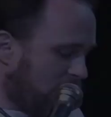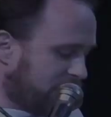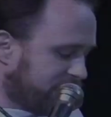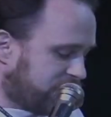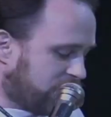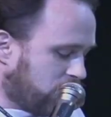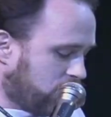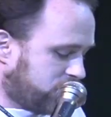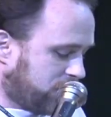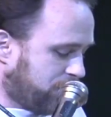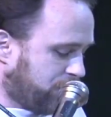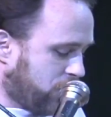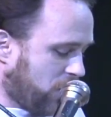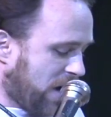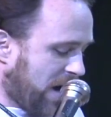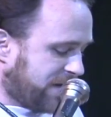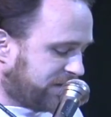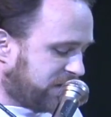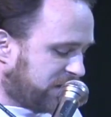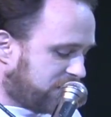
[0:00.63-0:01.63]
not so
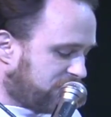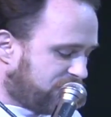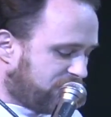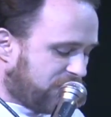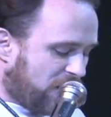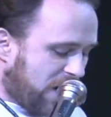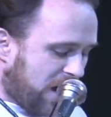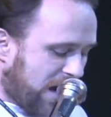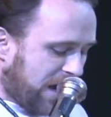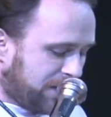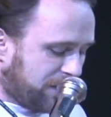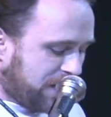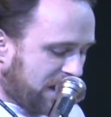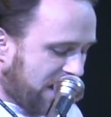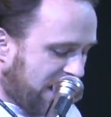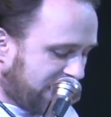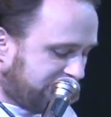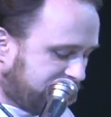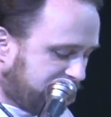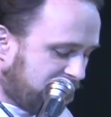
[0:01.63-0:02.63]
surprising to find
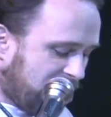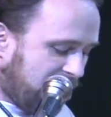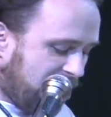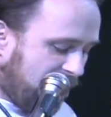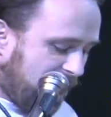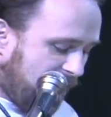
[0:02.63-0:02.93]
that